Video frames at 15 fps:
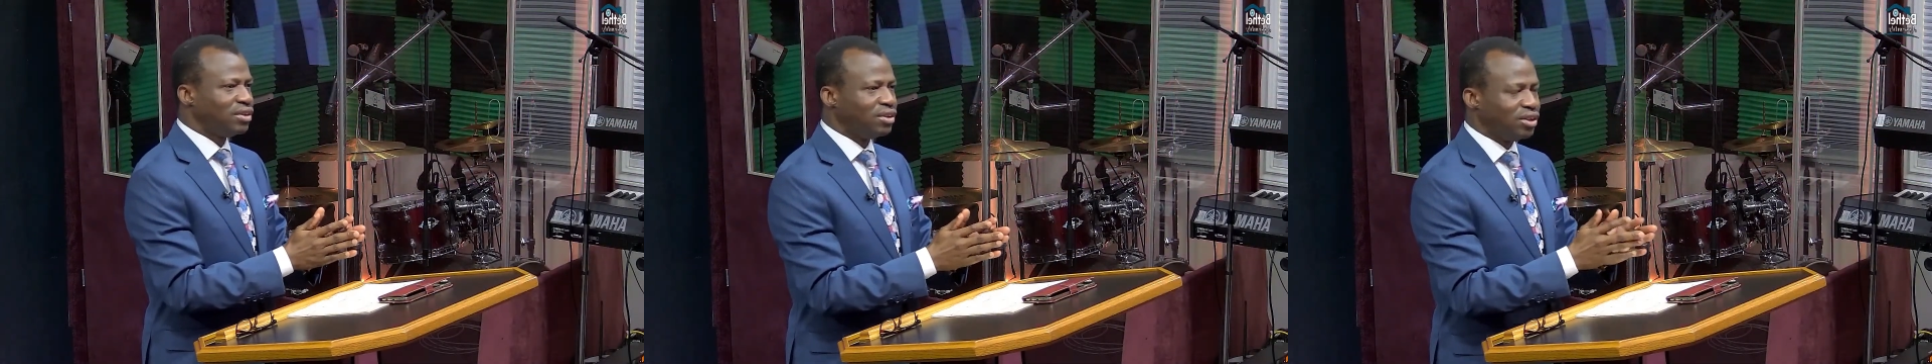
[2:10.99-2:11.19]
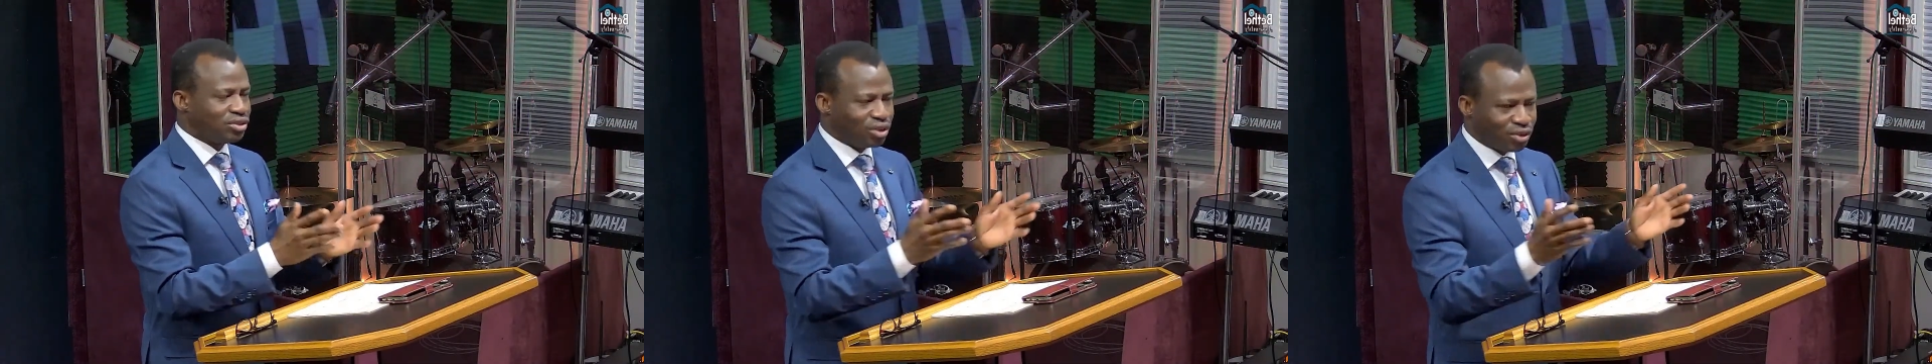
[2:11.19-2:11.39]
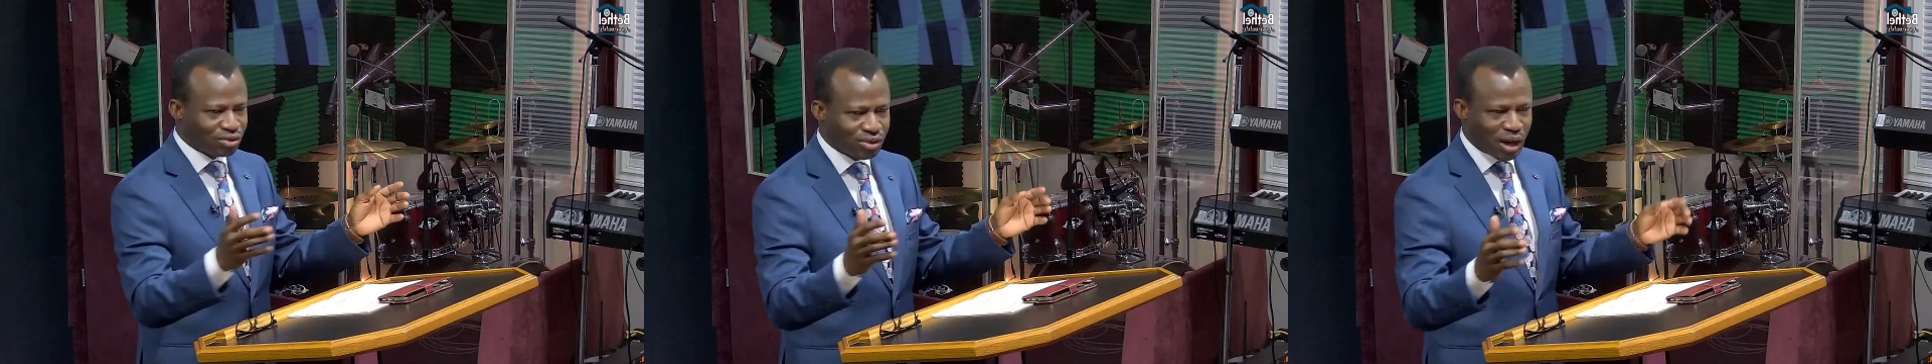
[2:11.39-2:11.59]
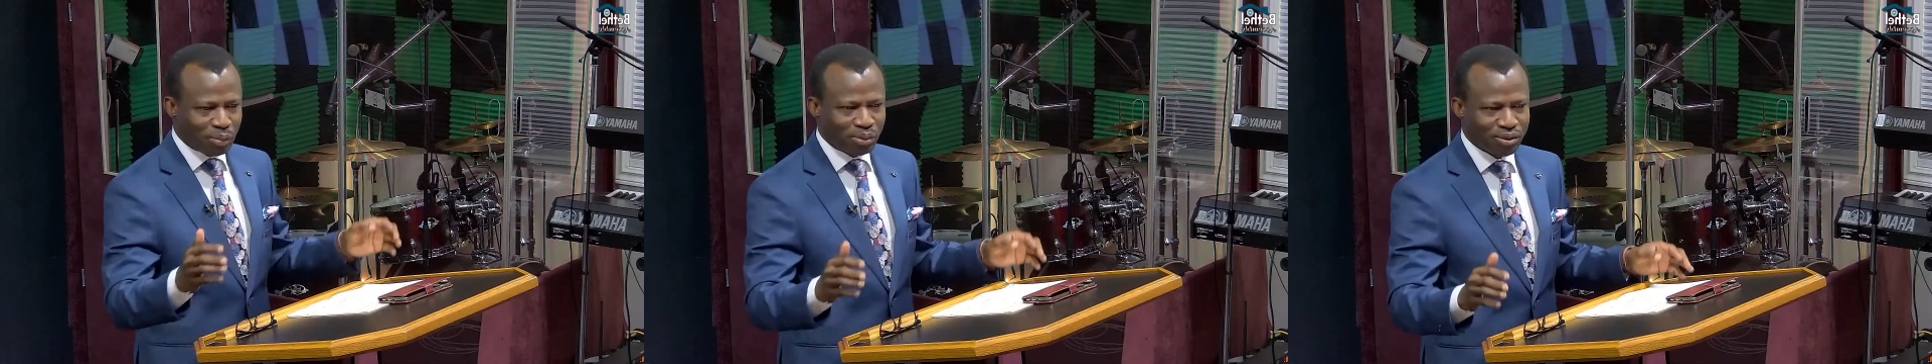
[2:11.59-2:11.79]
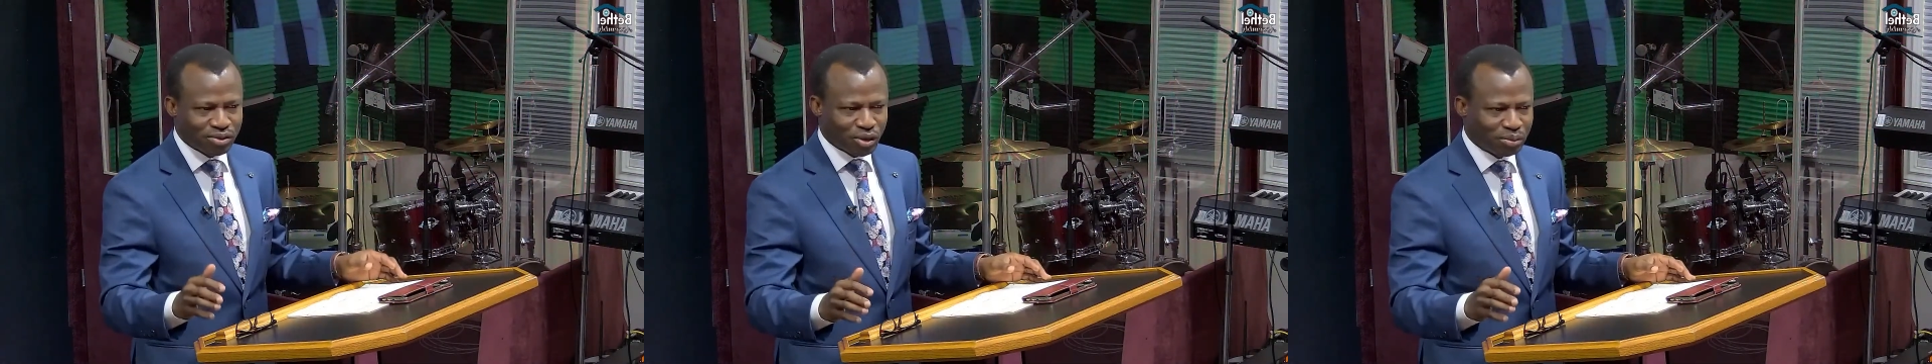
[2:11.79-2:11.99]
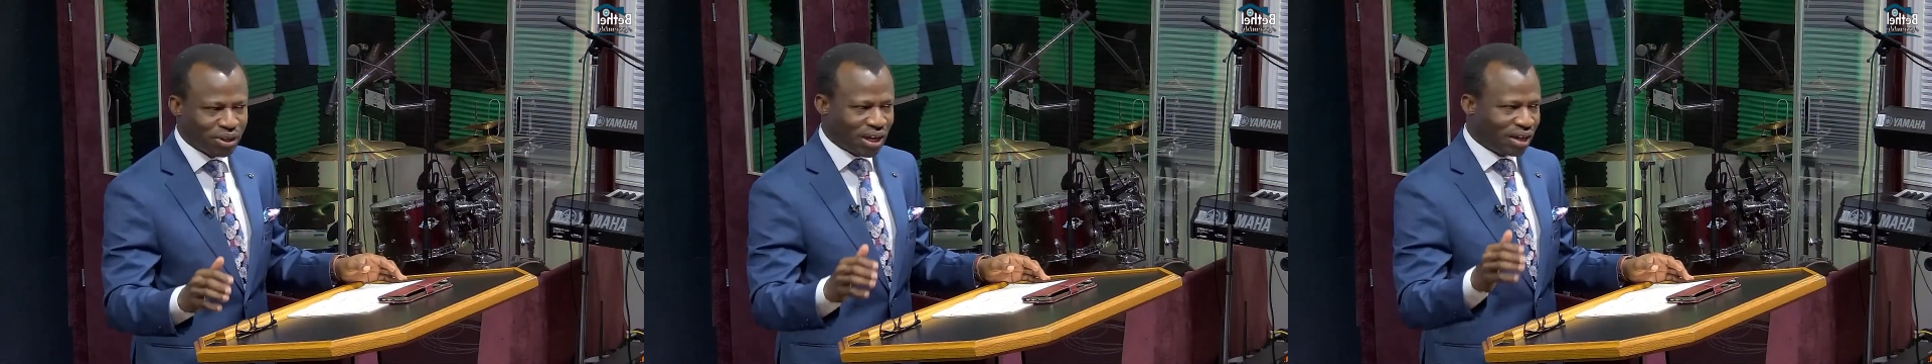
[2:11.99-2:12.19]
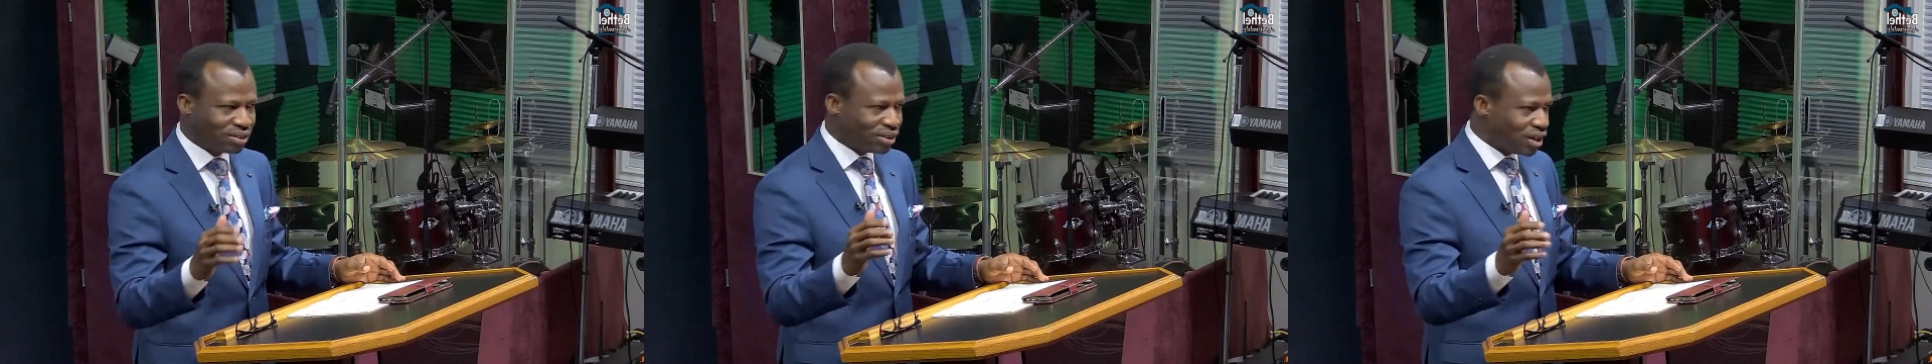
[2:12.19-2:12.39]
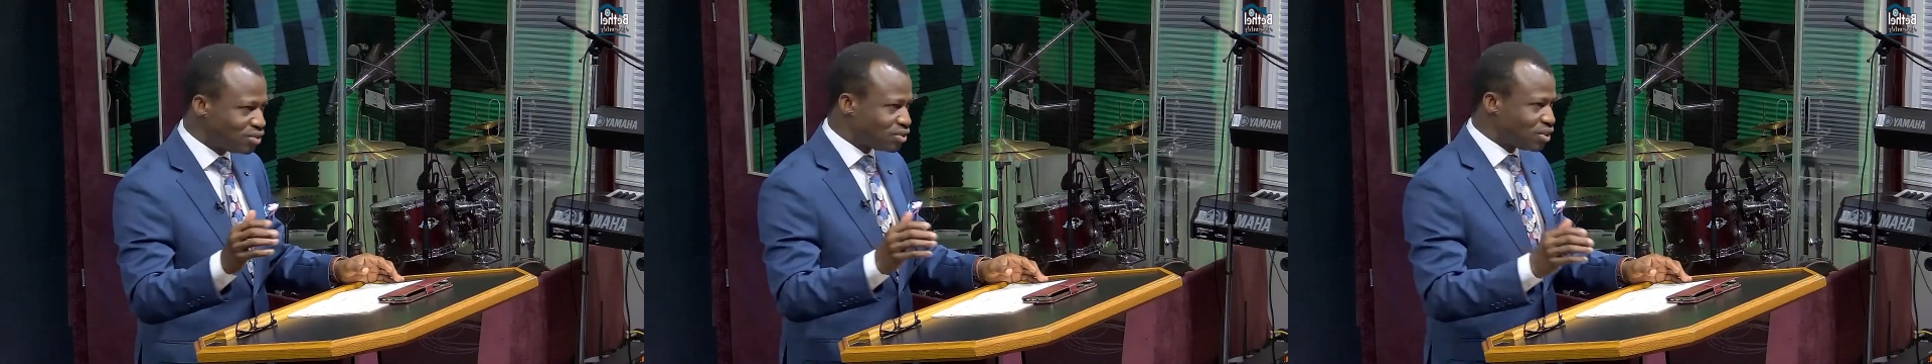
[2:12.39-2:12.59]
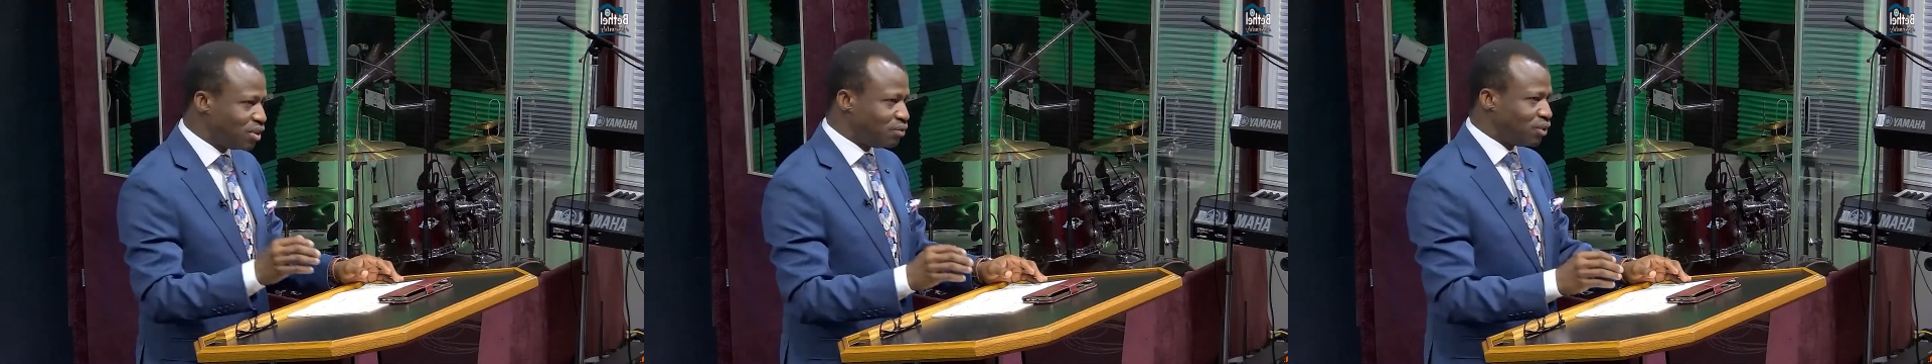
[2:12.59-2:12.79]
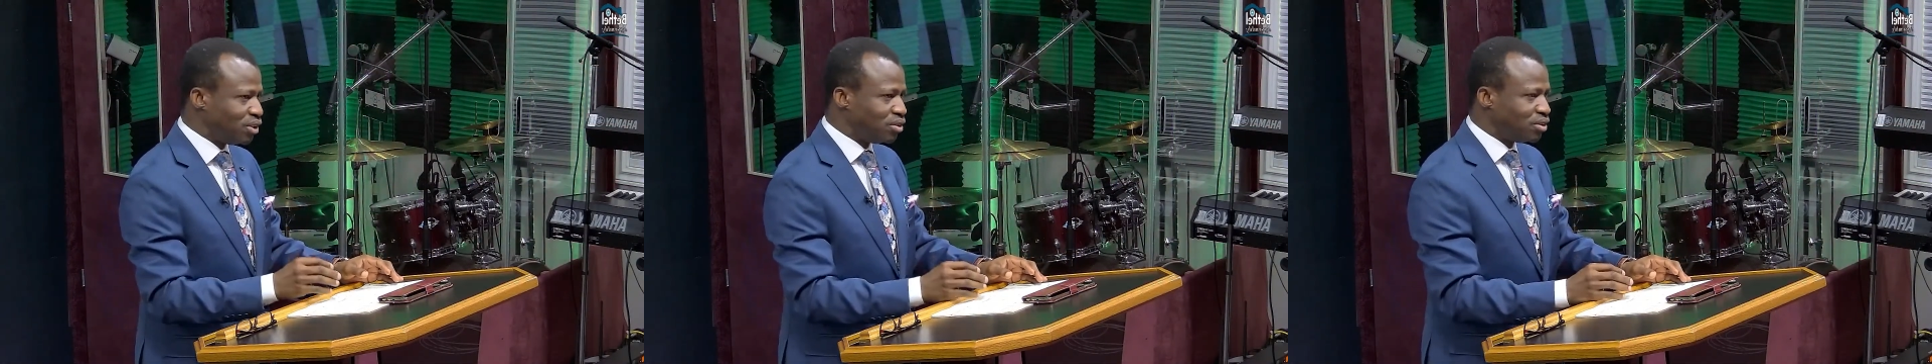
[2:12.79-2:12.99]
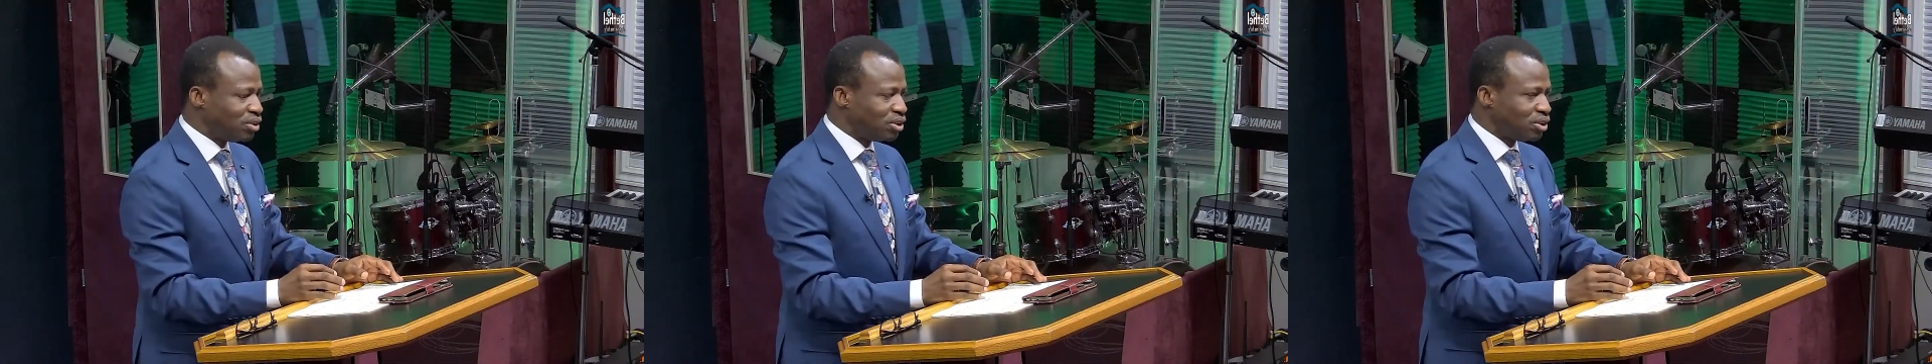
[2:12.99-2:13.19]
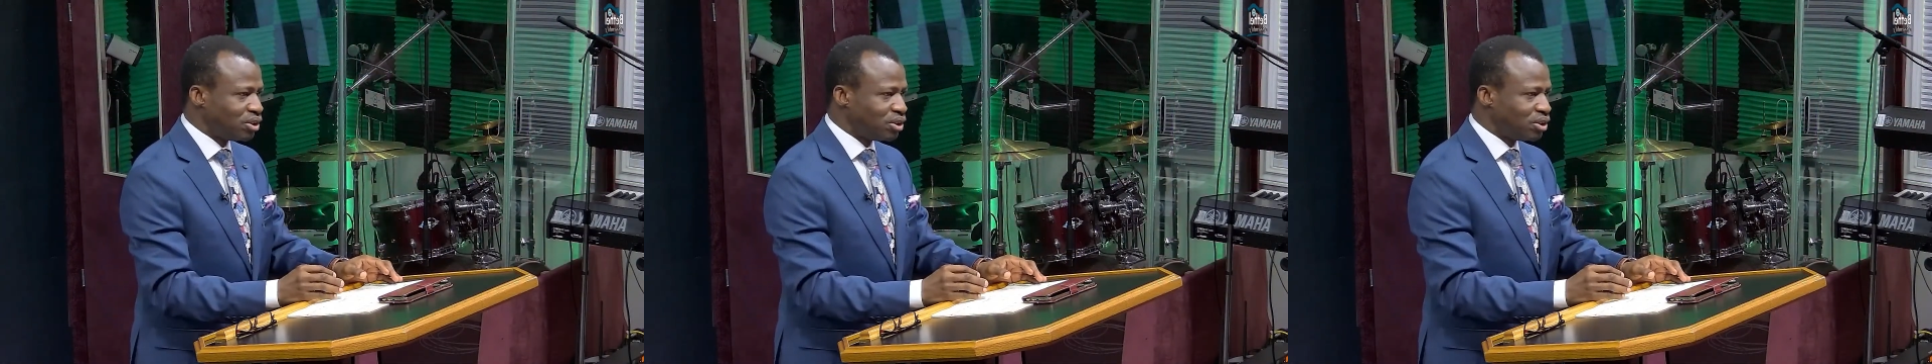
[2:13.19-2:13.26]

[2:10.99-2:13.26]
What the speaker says: It also happens to be our Thanksgiving.